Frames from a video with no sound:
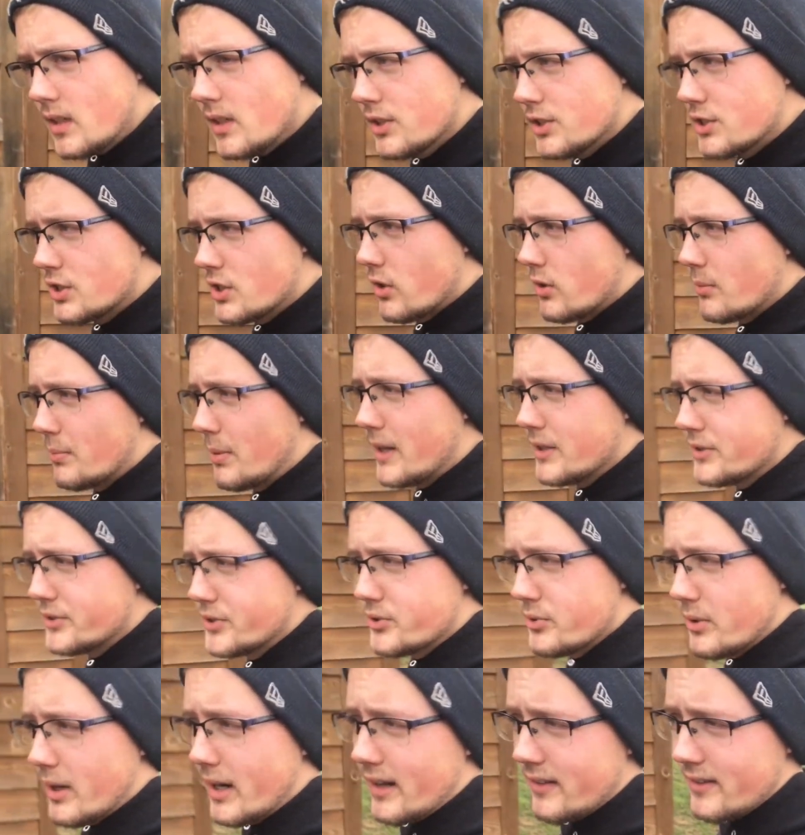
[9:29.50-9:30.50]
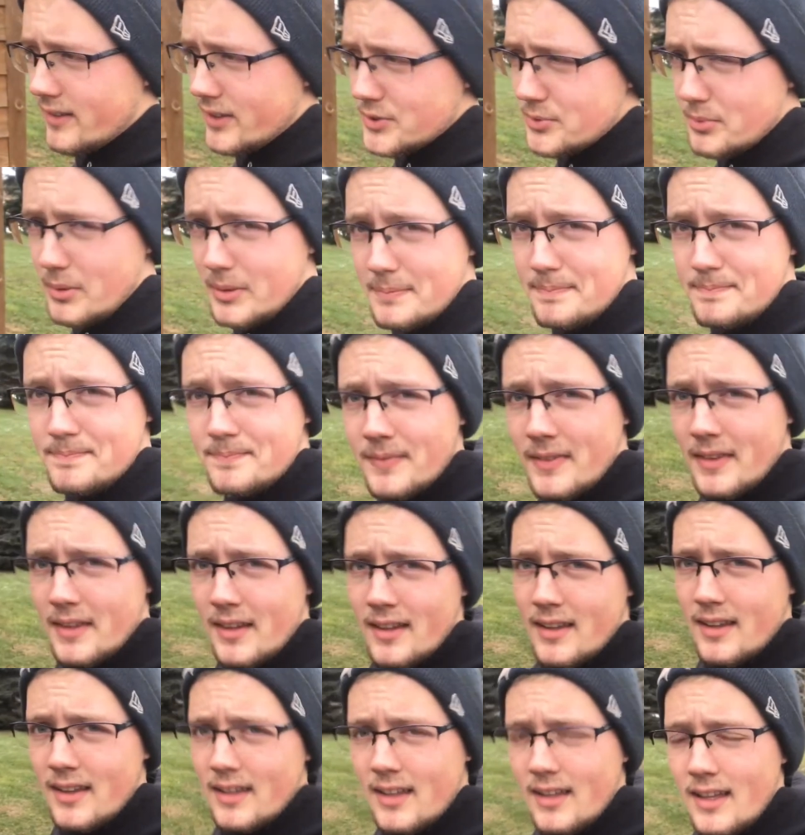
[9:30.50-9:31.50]
So the price is right on this one.
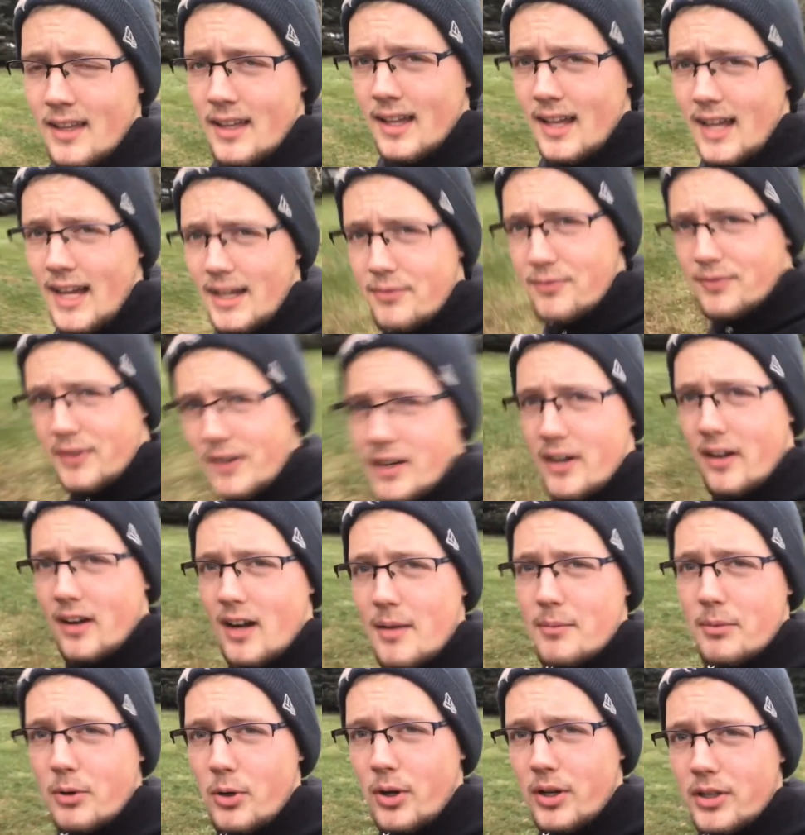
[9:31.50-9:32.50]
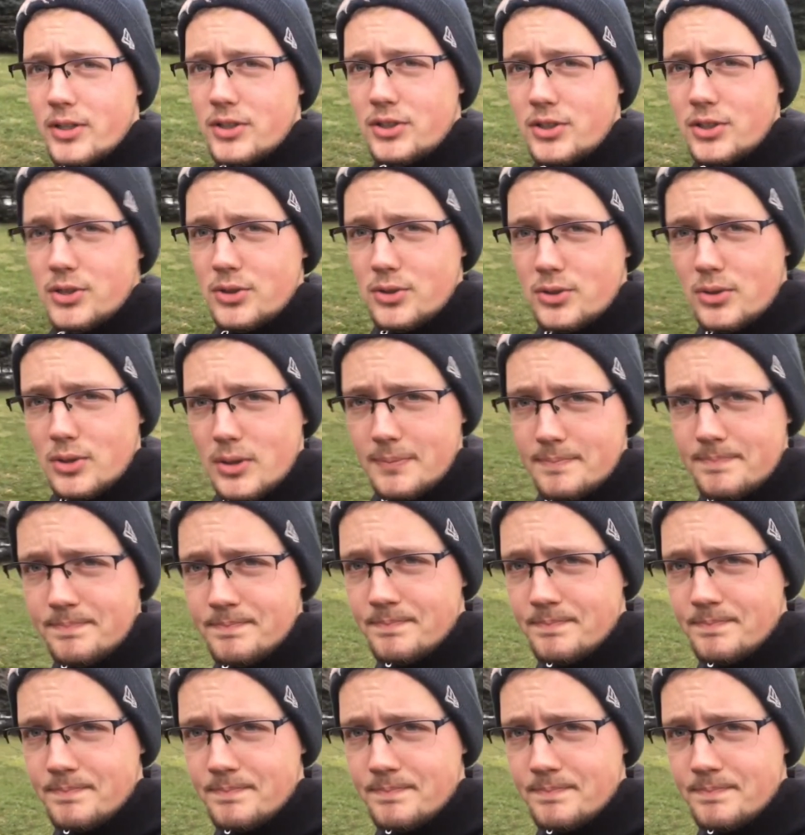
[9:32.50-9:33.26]
I figure I'm going to